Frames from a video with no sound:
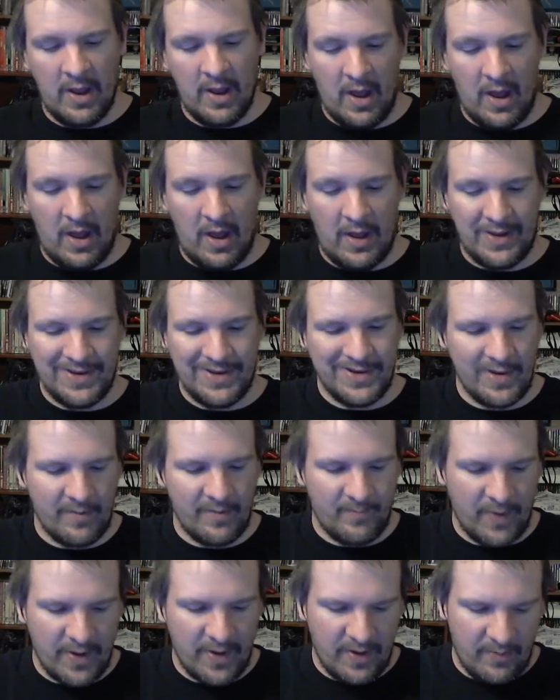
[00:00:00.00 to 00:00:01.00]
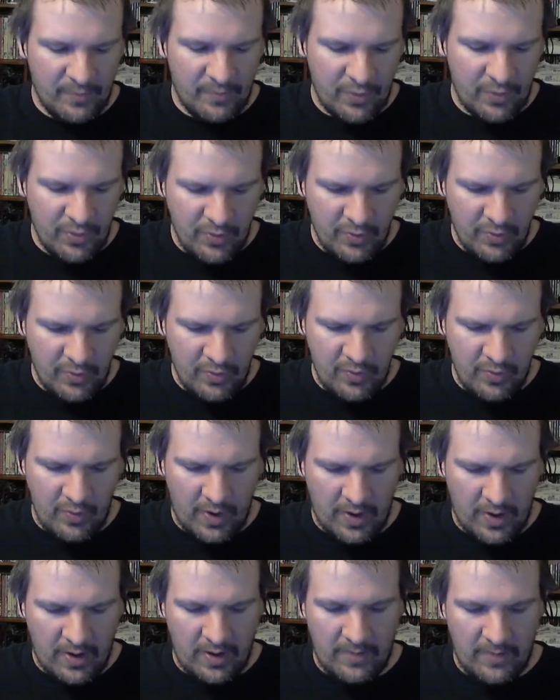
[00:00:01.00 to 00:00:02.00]
Ended up picking up two
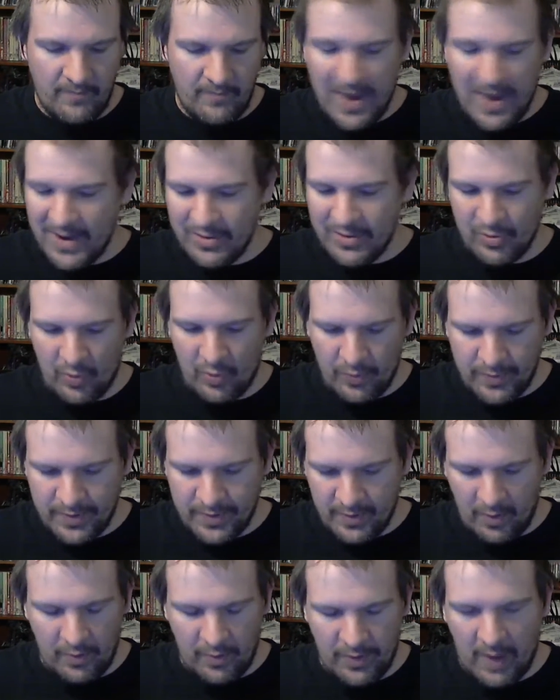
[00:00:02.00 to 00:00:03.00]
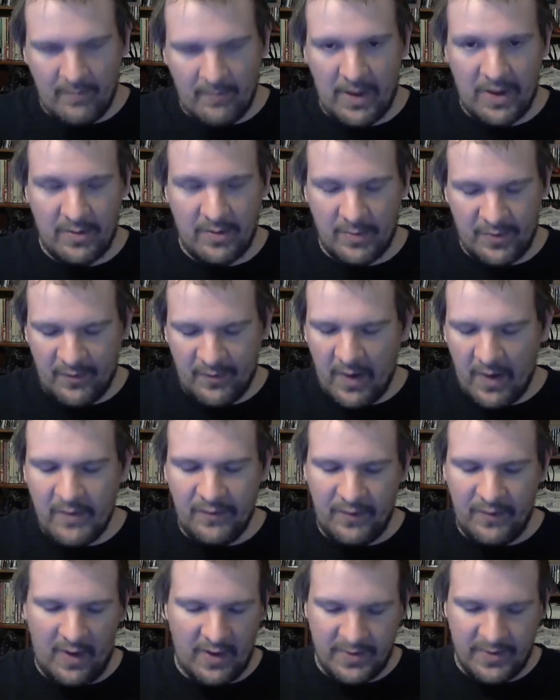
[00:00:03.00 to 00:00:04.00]
manuals, oh not manual, but strategy
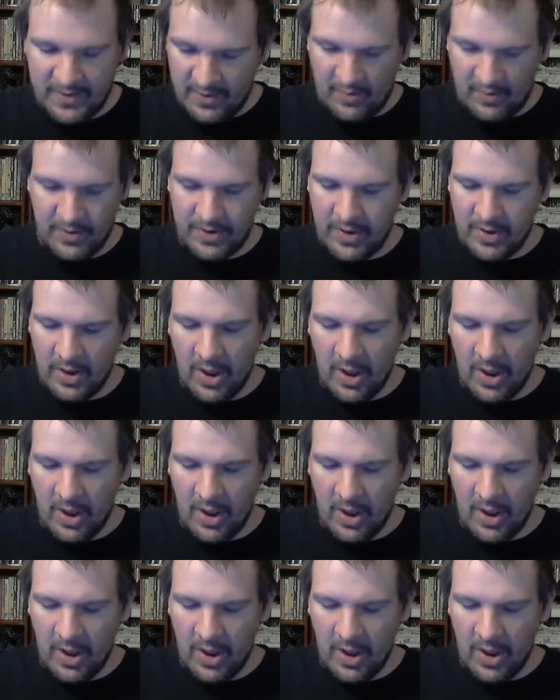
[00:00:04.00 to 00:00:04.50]
guides. Sorry.